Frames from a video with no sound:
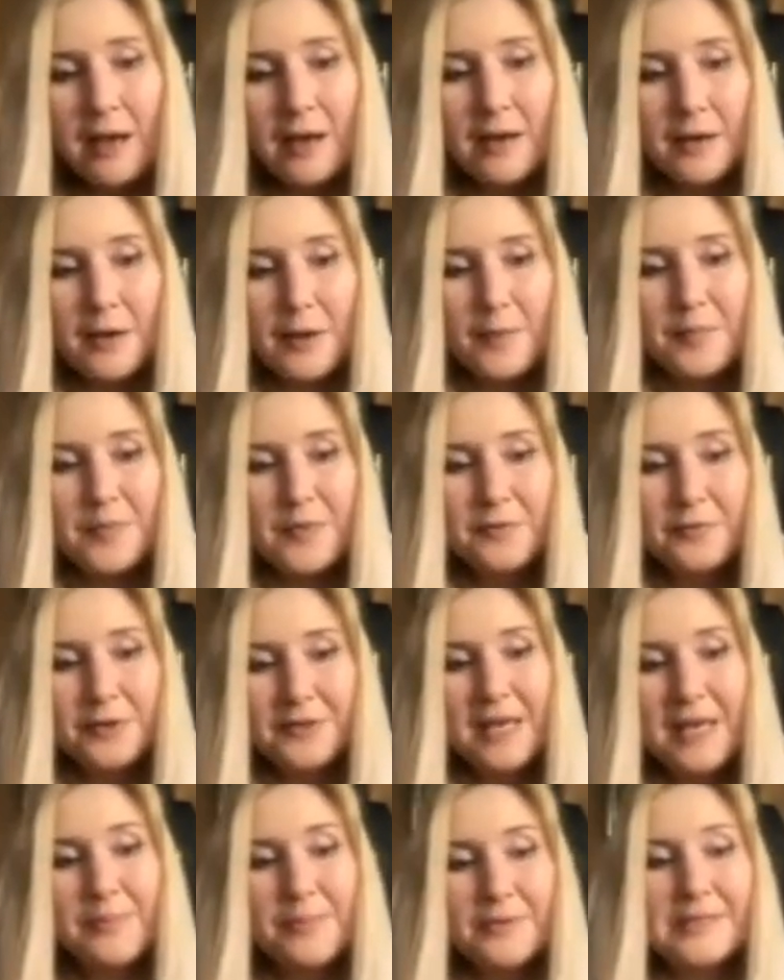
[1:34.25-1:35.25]
For
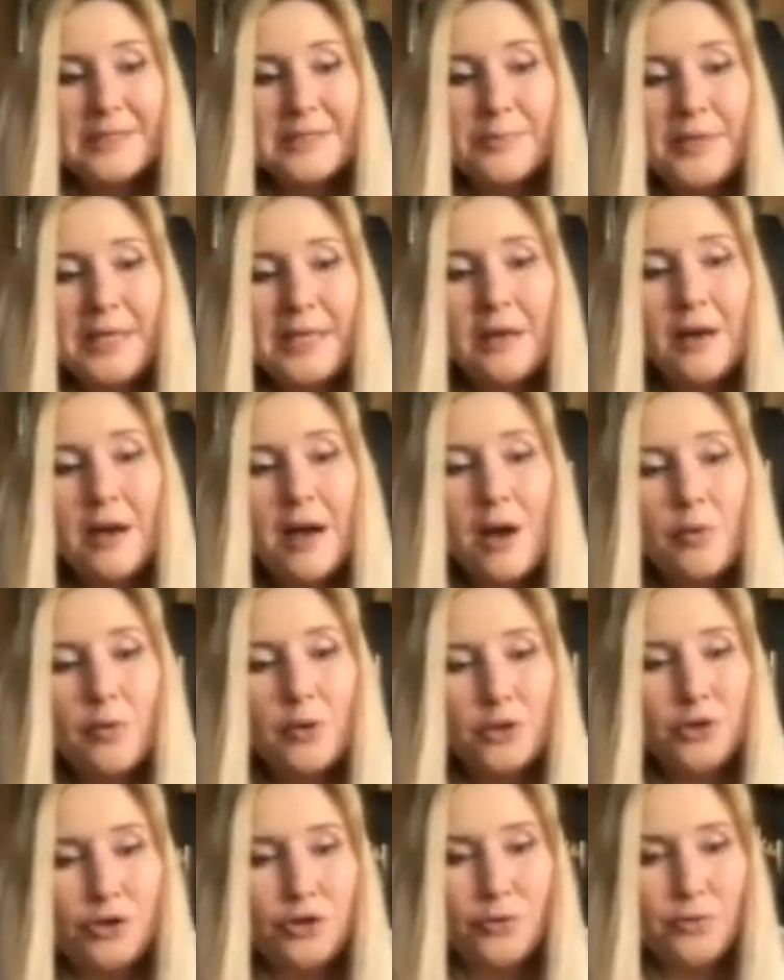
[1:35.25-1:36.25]
example,
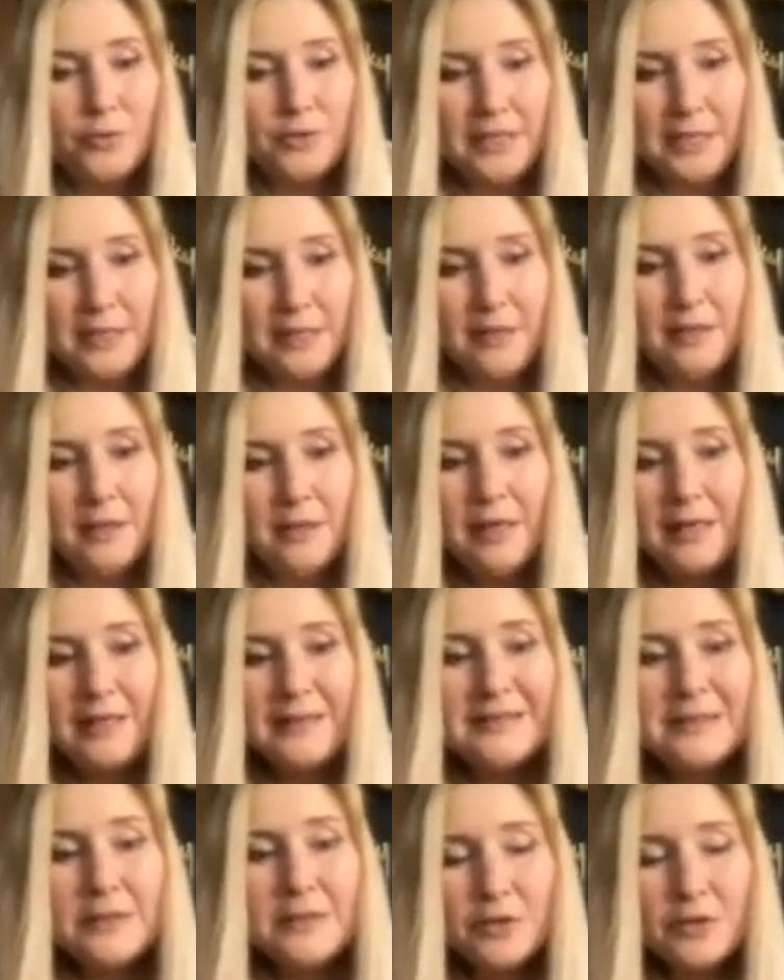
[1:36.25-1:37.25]
3-hour journey.
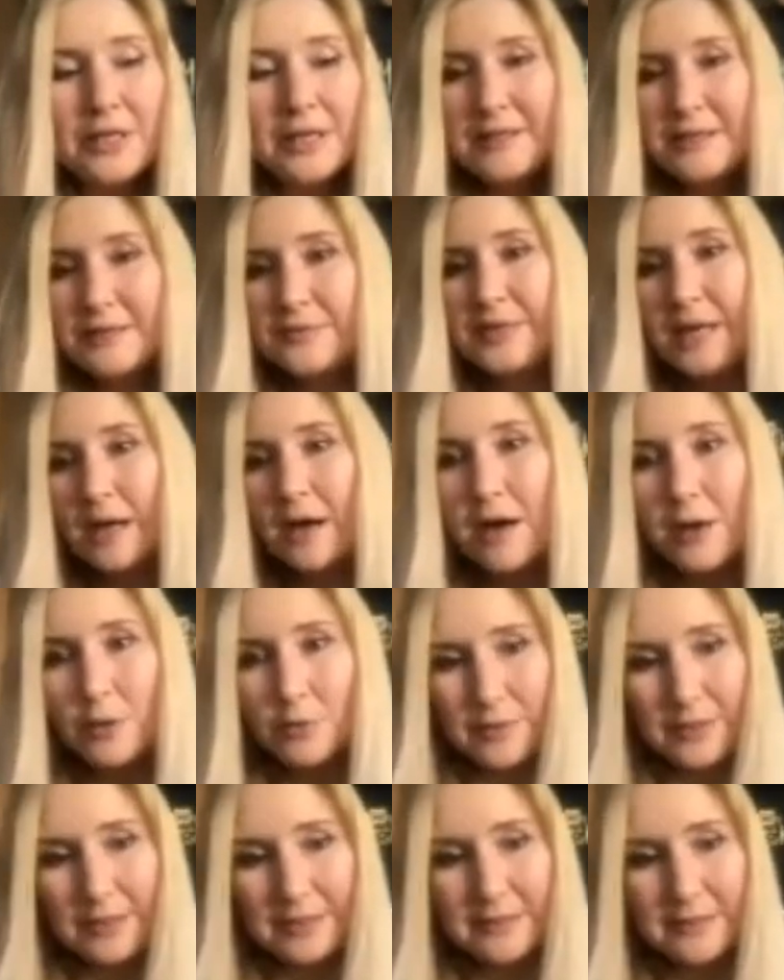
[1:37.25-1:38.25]
It's not 3
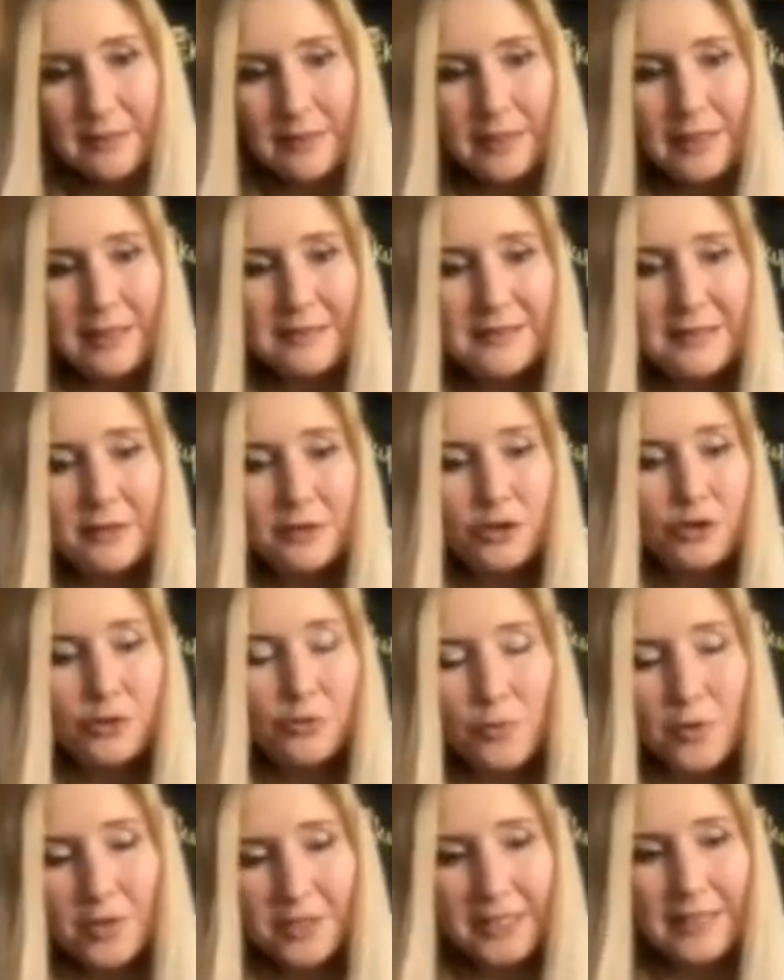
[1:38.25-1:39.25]
hours. It's
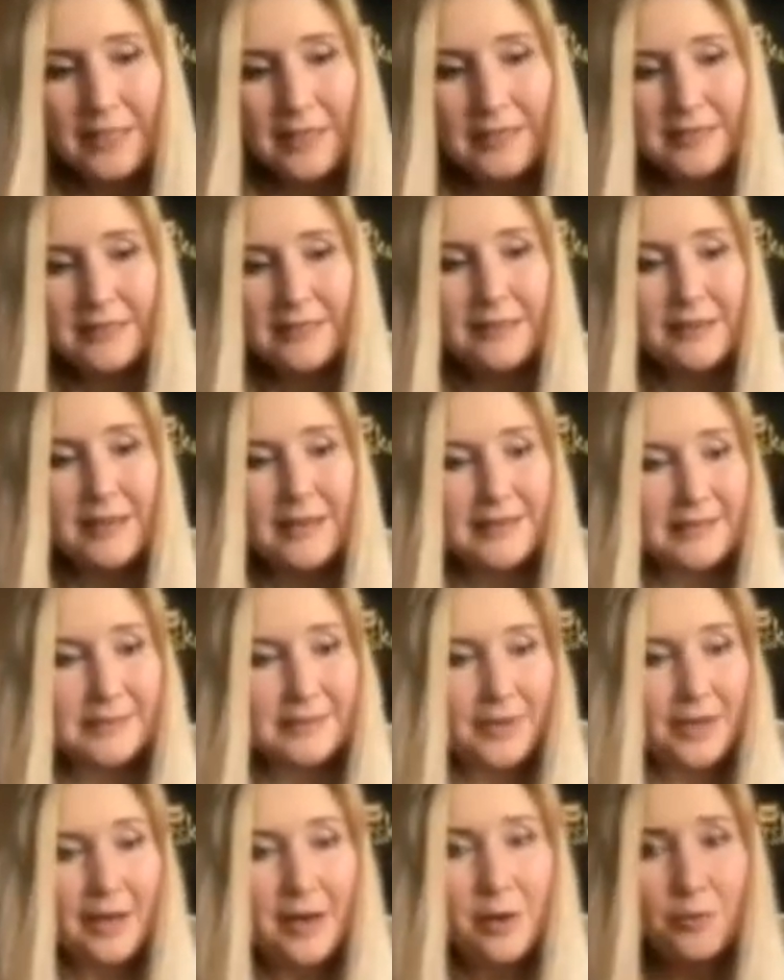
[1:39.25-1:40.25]
journey that lasts
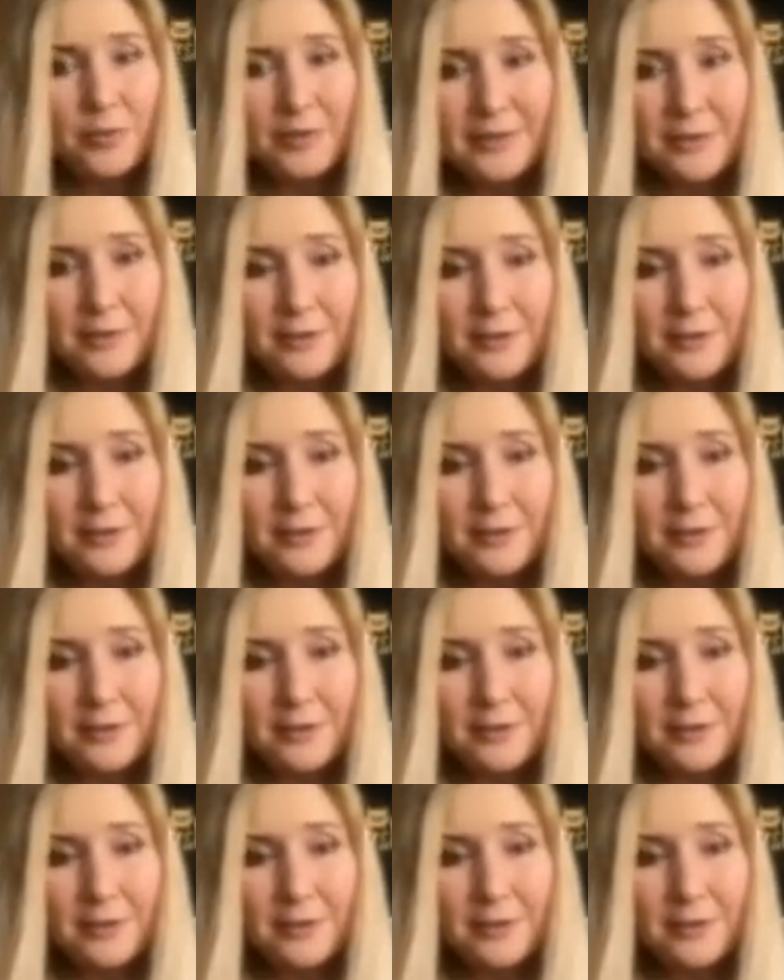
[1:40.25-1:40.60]
3 hours,